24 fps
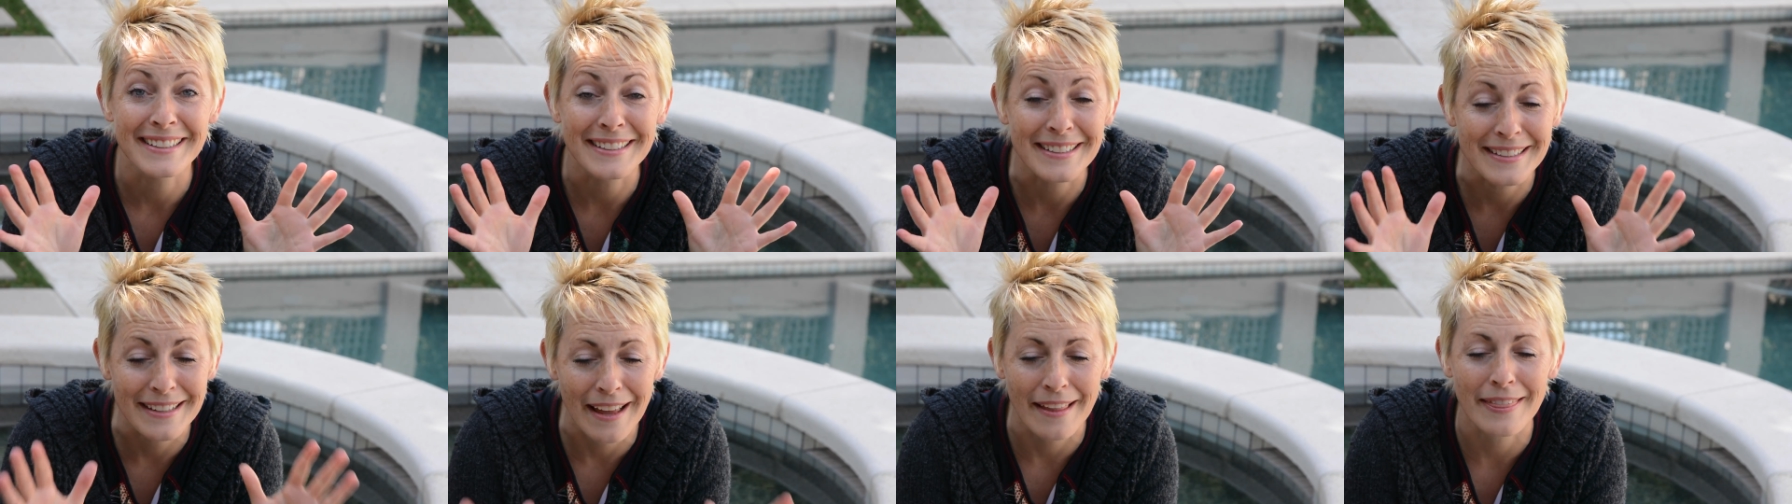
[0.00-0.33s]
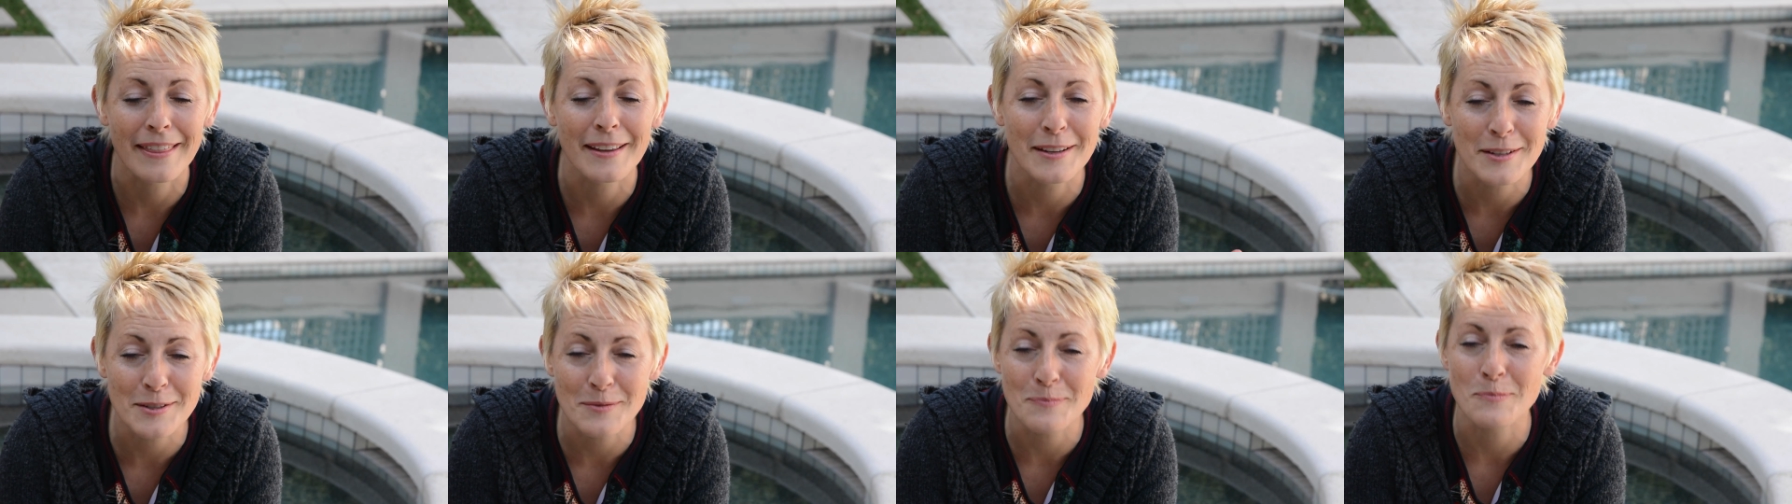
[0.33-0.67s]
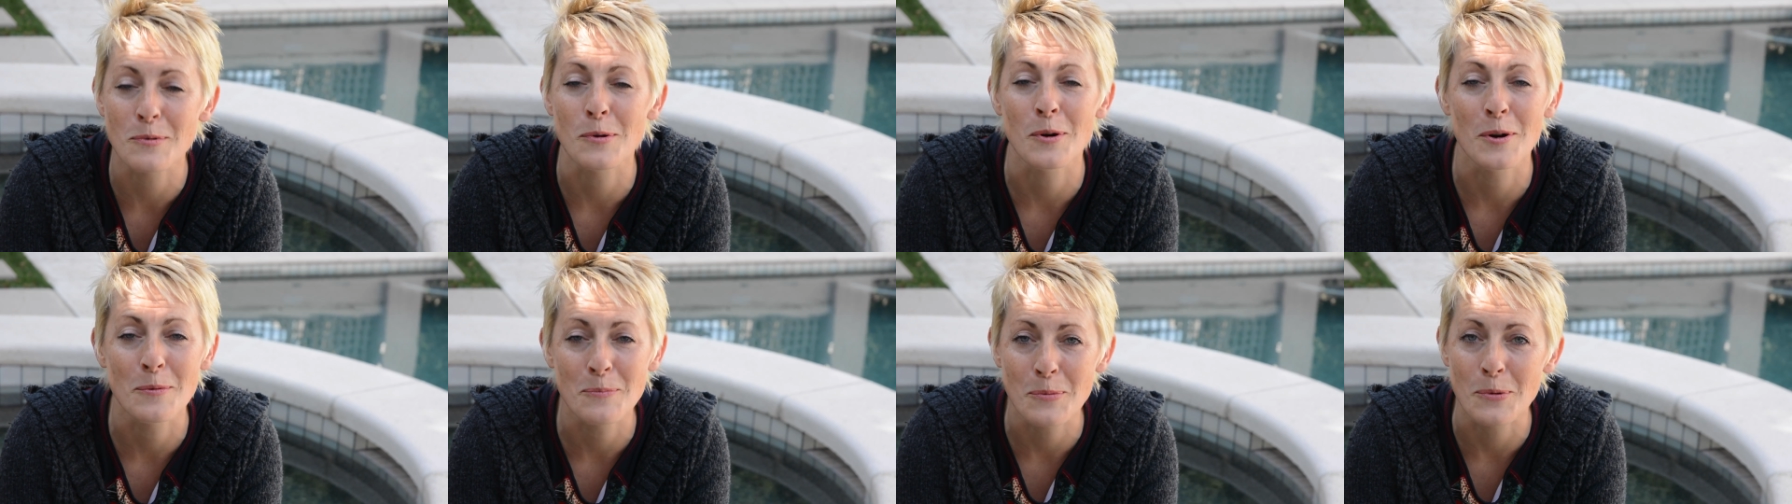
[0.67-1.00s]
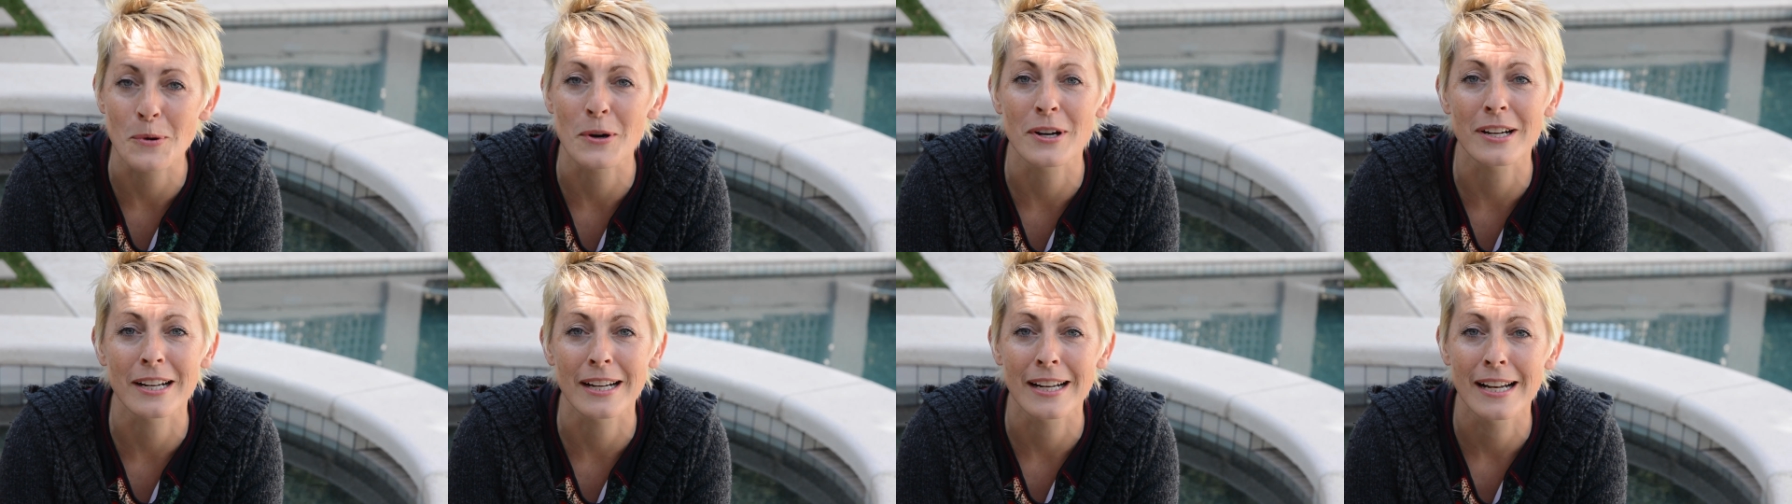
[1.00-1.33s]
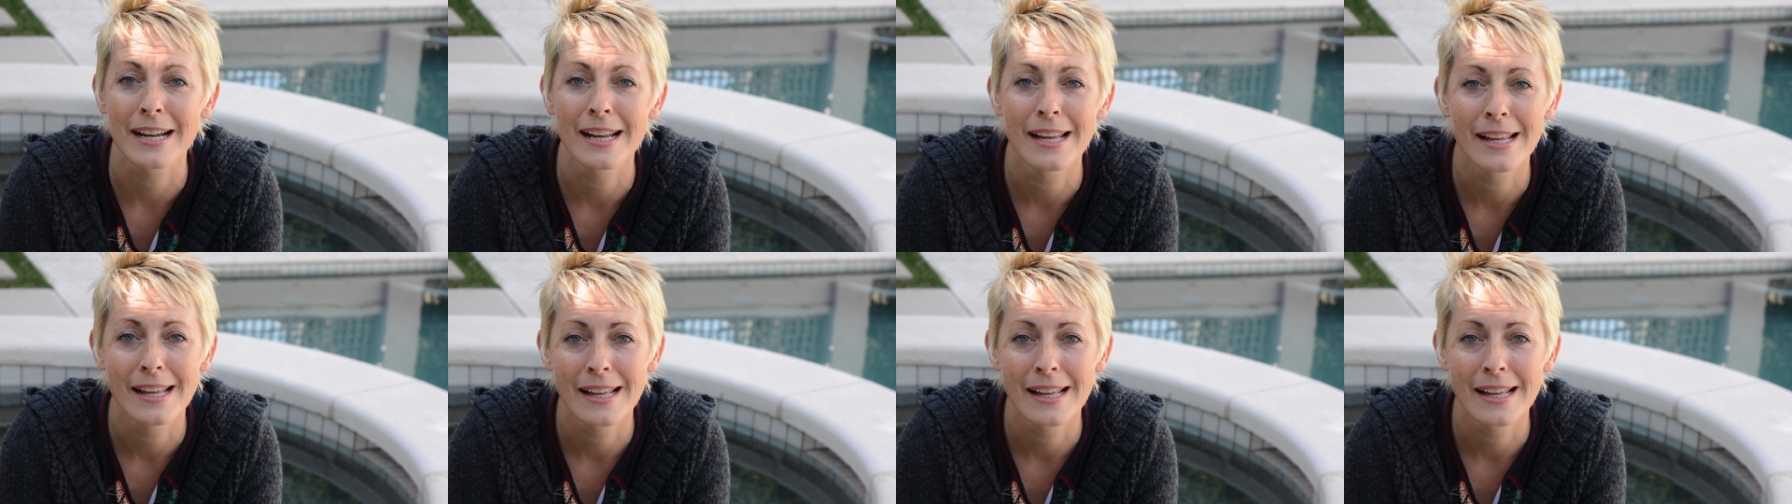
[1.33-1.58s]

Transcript: nothing is more important